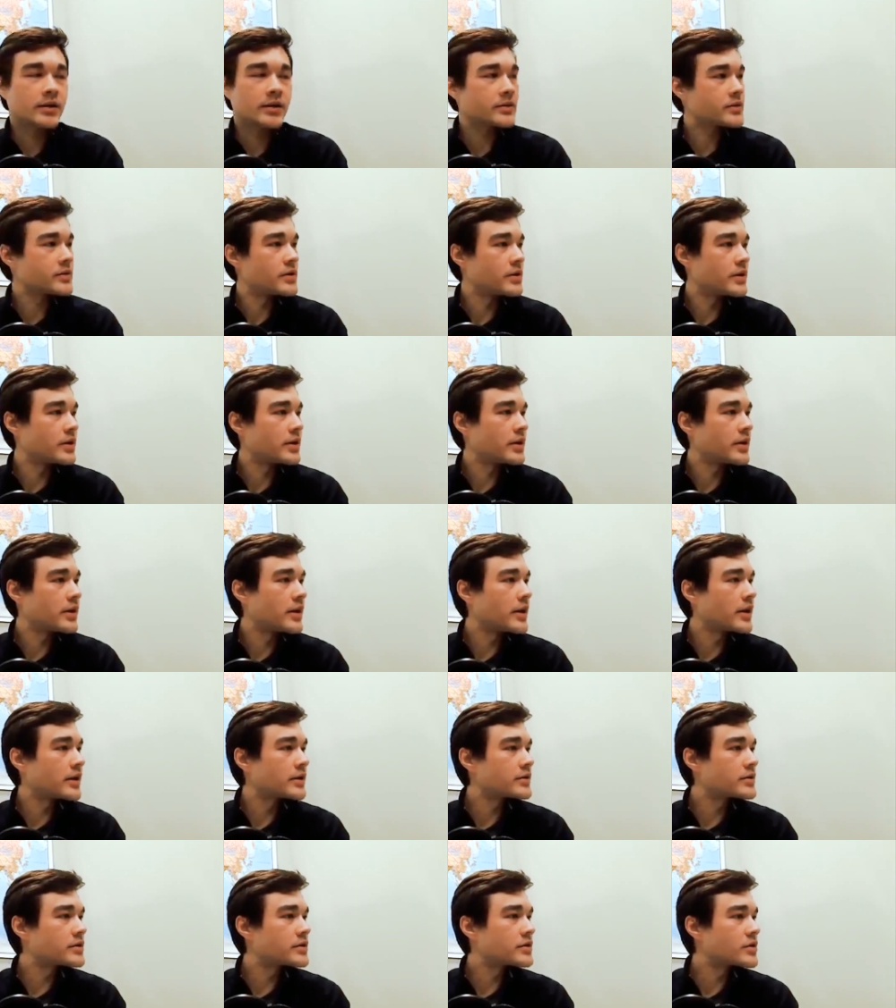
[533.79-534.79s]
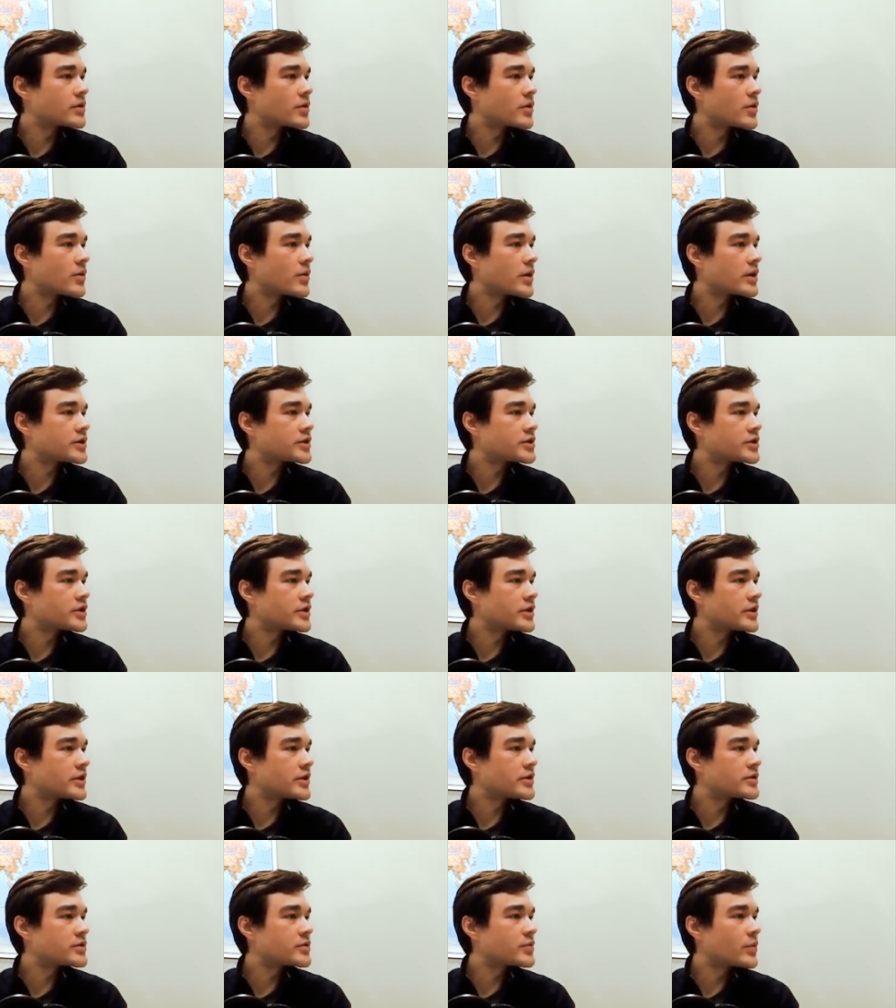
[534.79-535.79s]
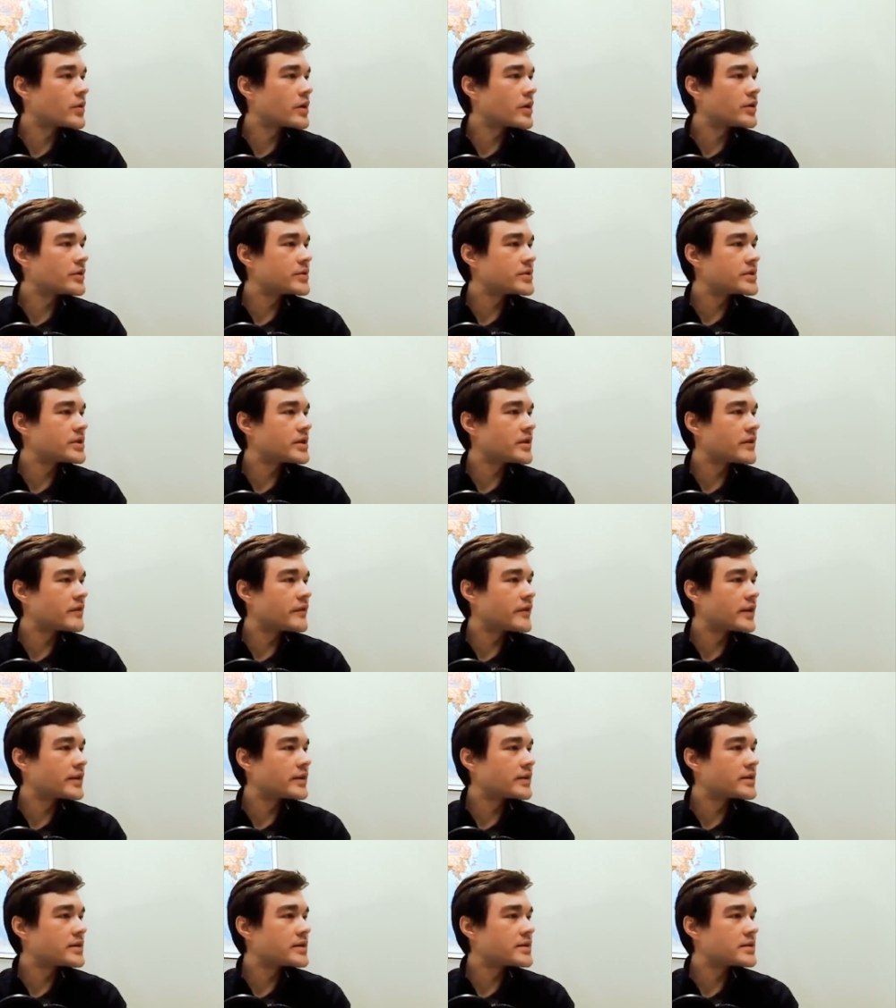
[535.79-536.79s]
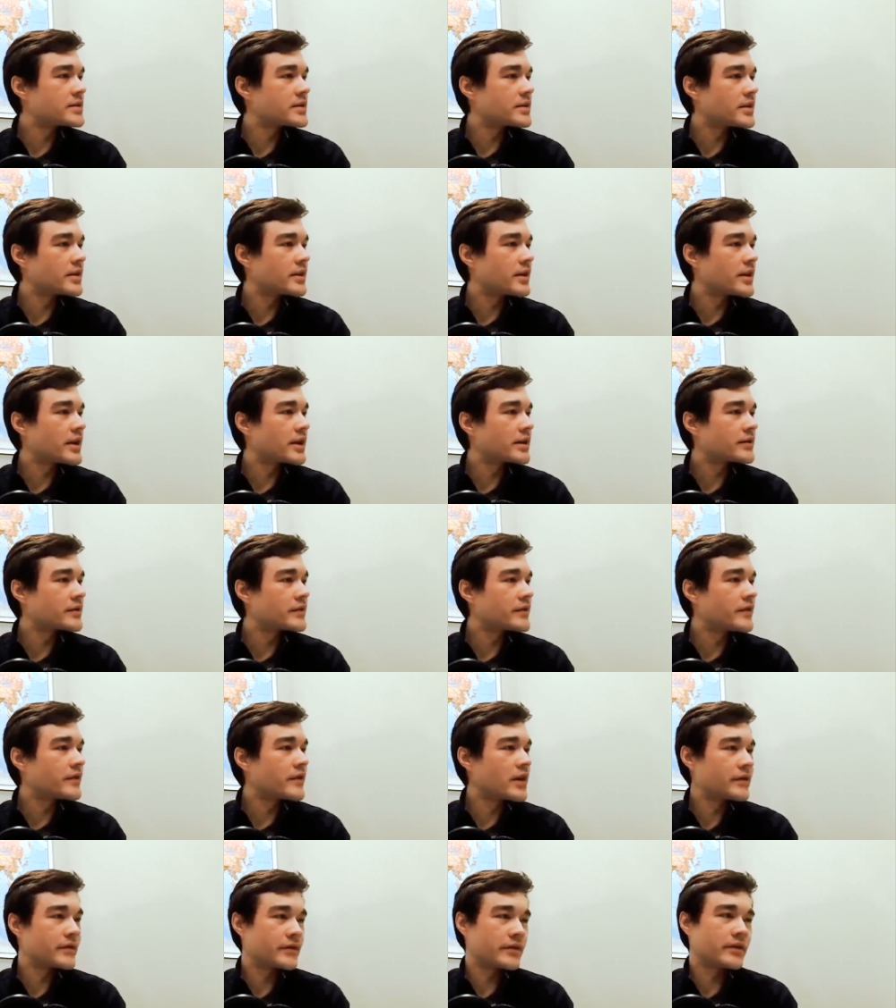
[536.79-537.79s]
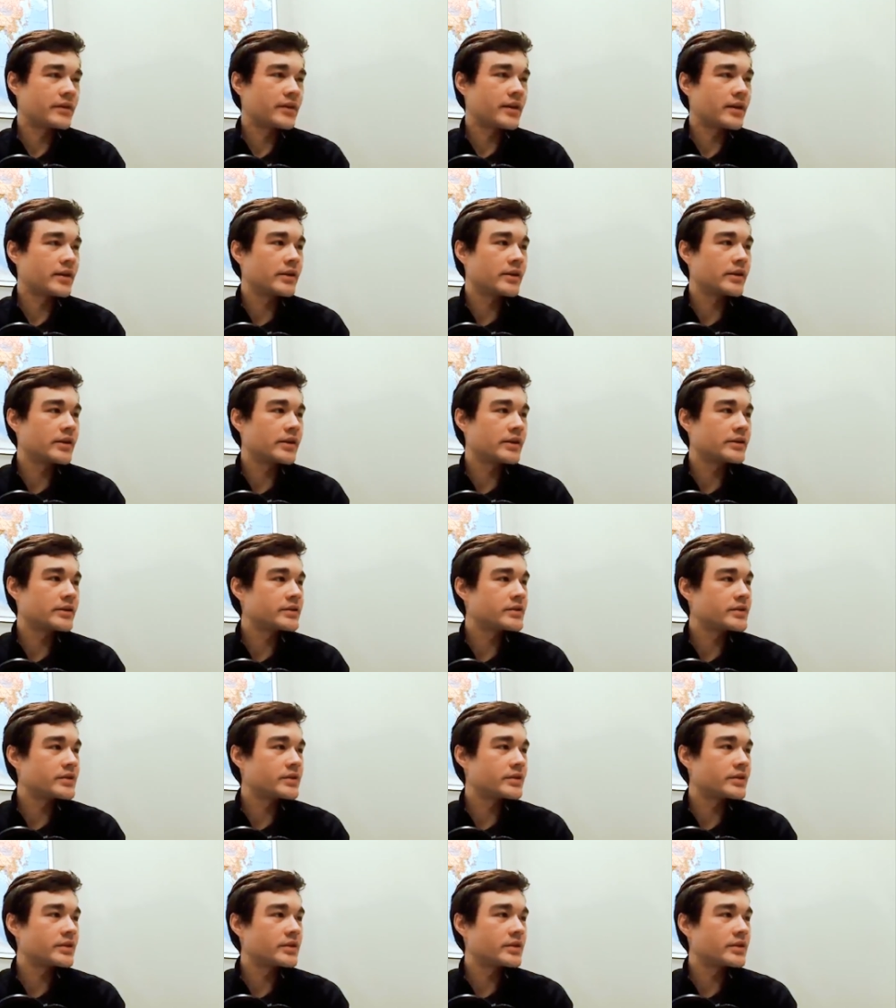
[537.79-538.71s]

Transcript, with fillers: so the next question is, where do you see Aventus in the next five to 10 years?